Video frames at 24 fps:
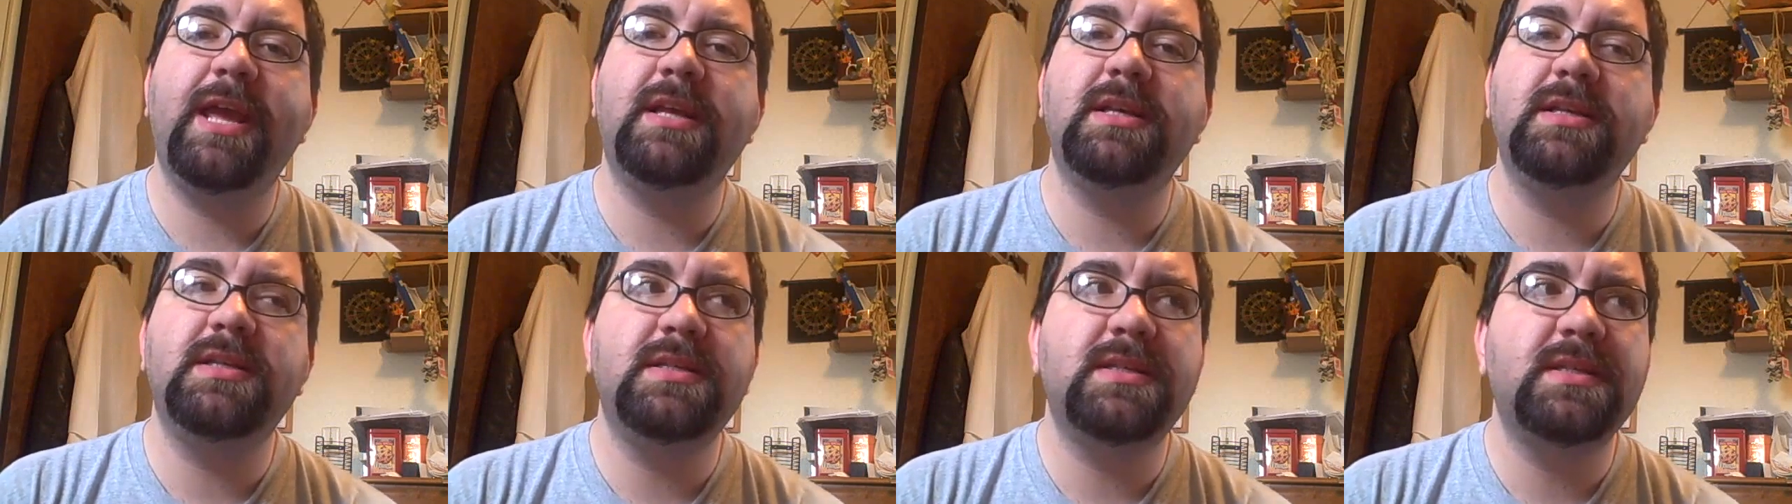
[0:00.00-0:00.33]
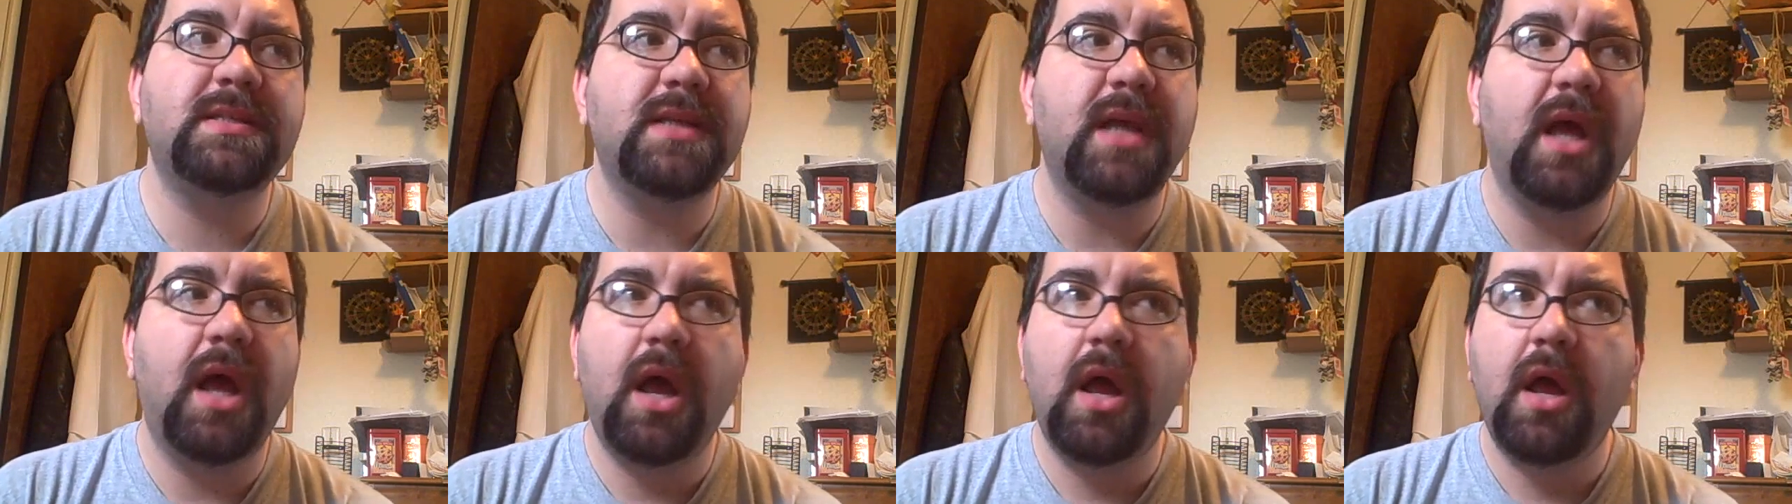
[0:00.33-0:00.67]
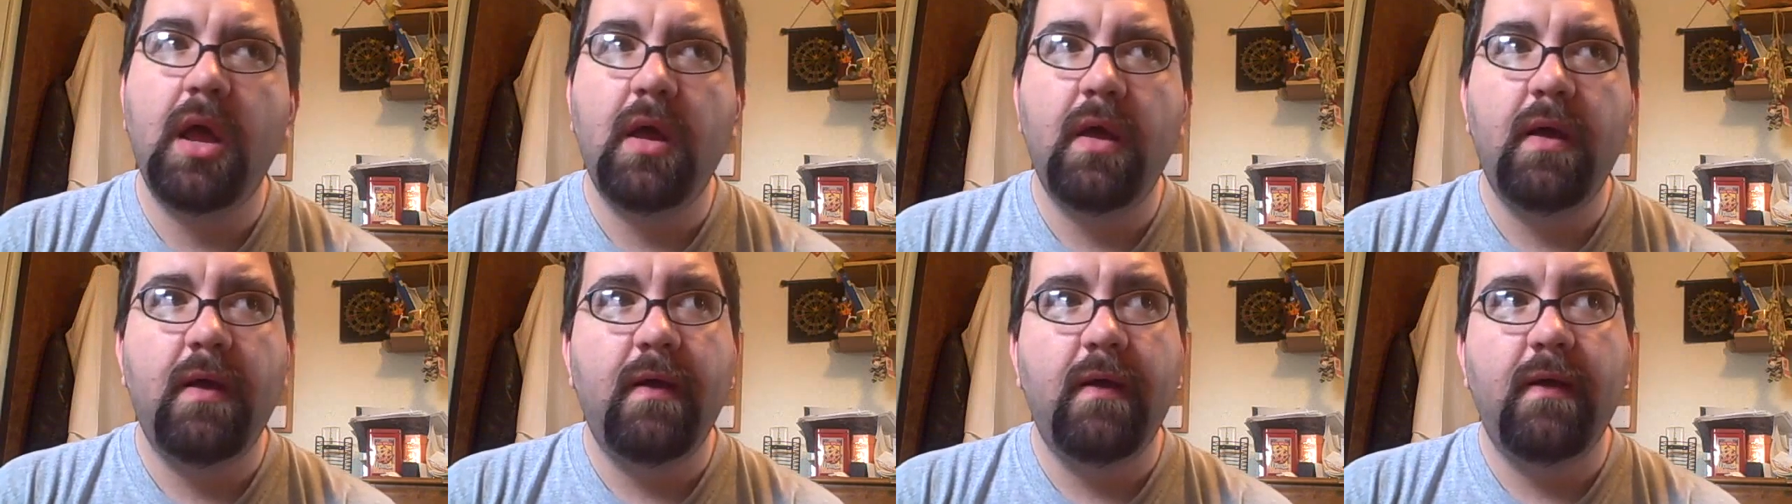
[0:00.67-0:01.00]
is
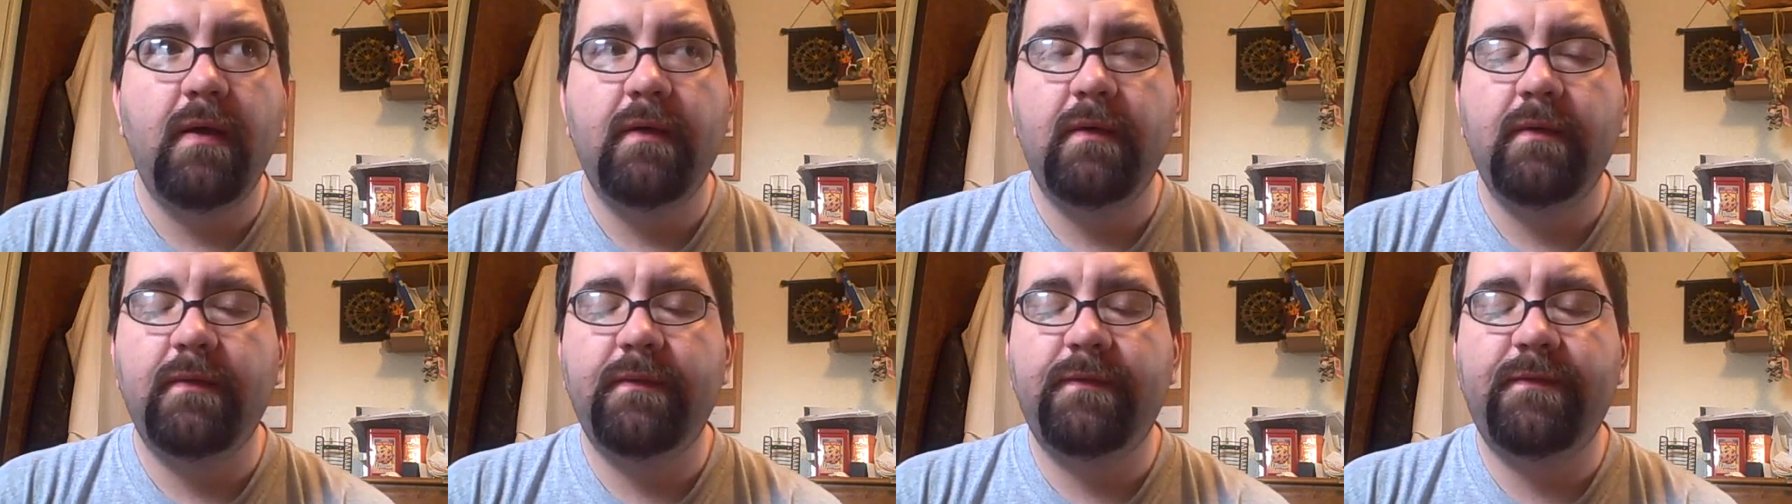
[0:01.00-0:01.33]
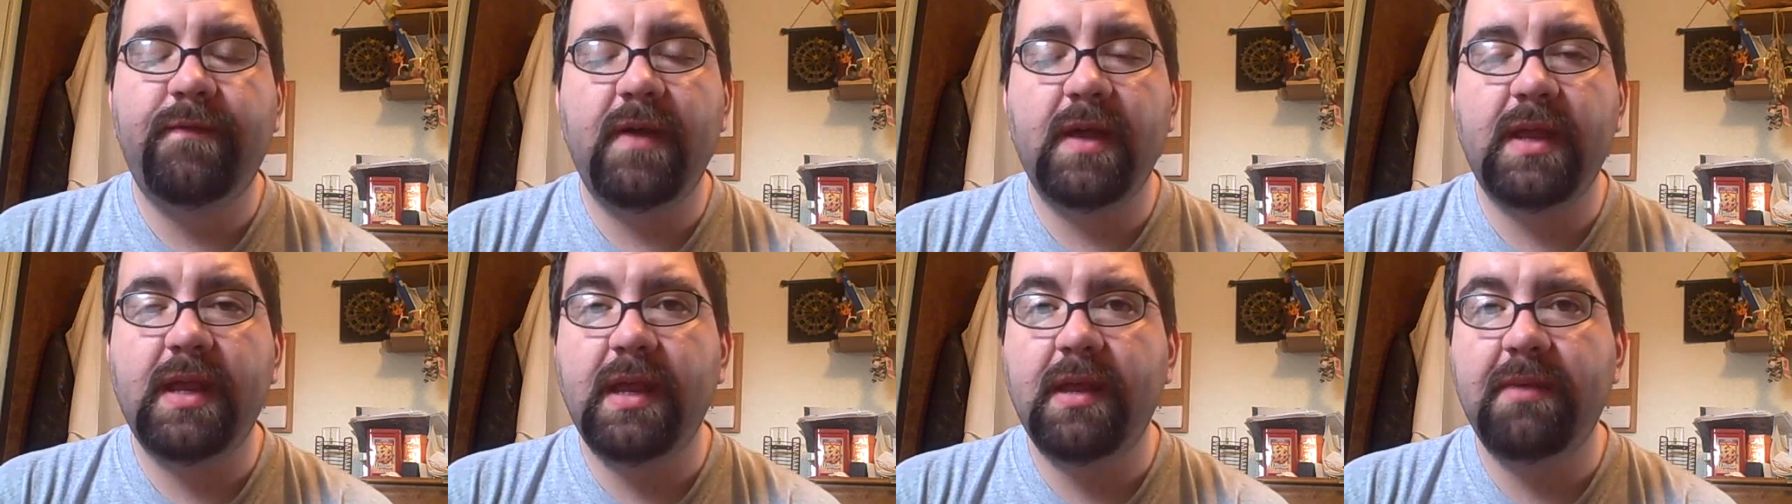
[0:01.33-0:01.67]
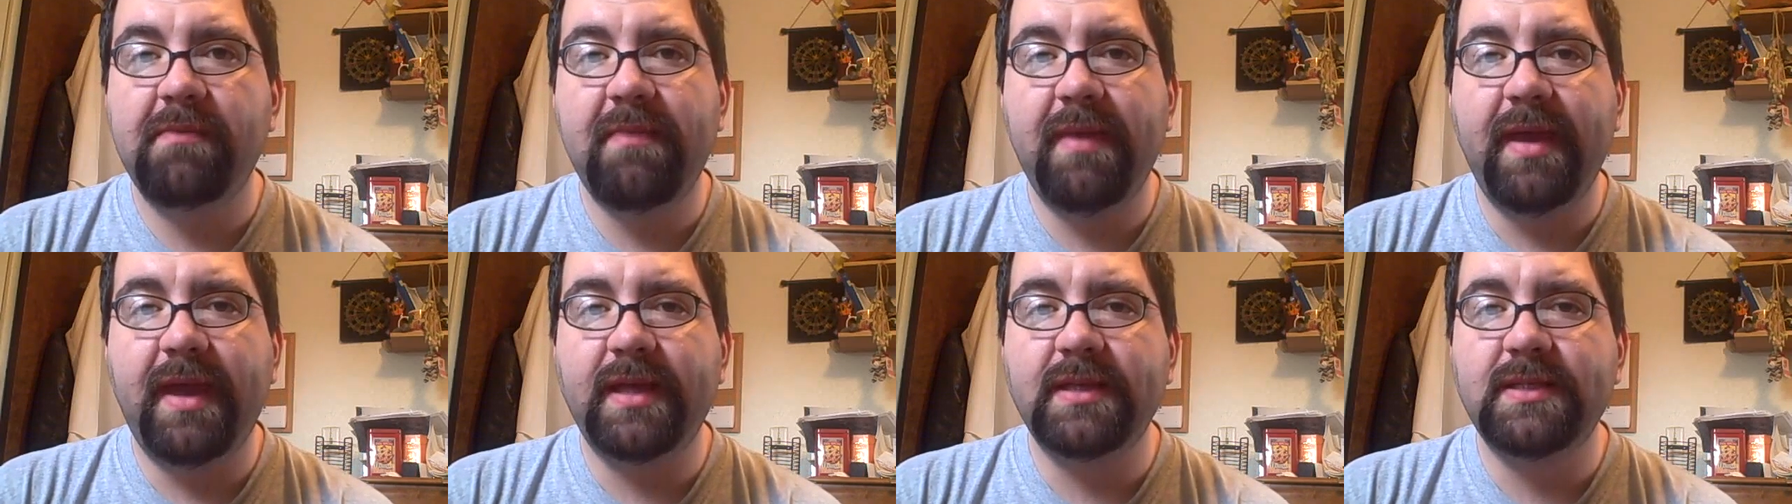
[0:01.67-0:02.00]
fucking
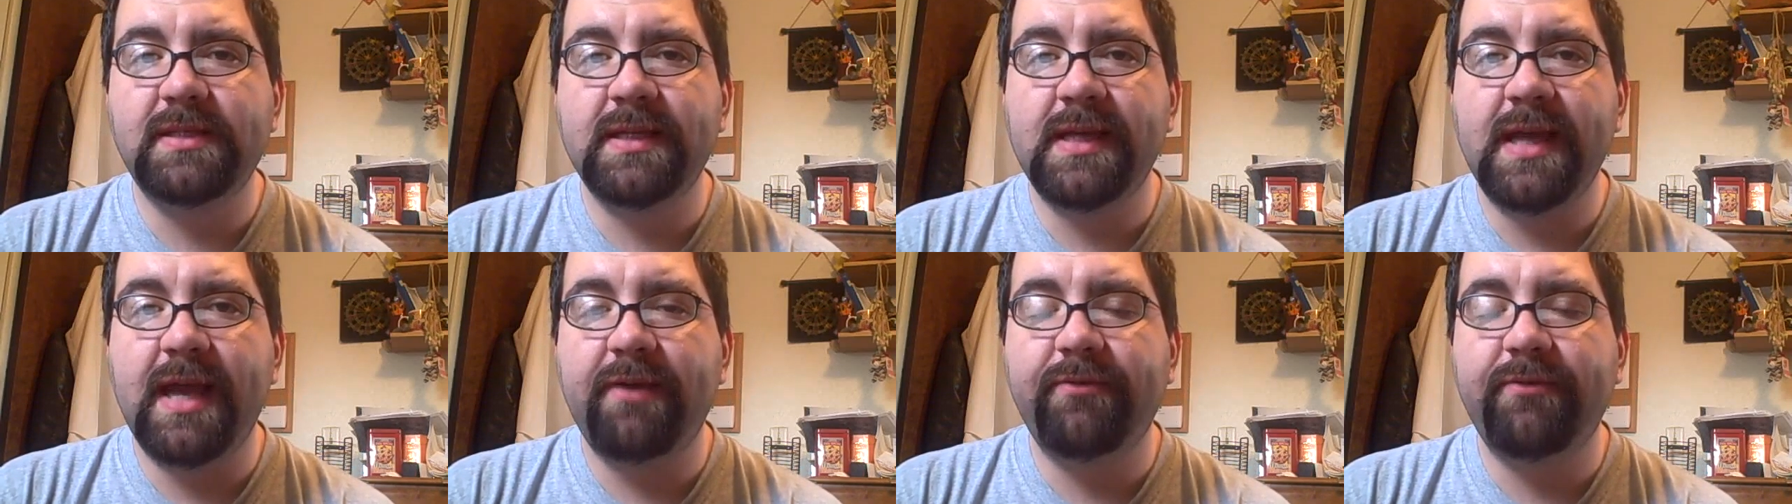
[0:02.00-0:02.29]
amazing.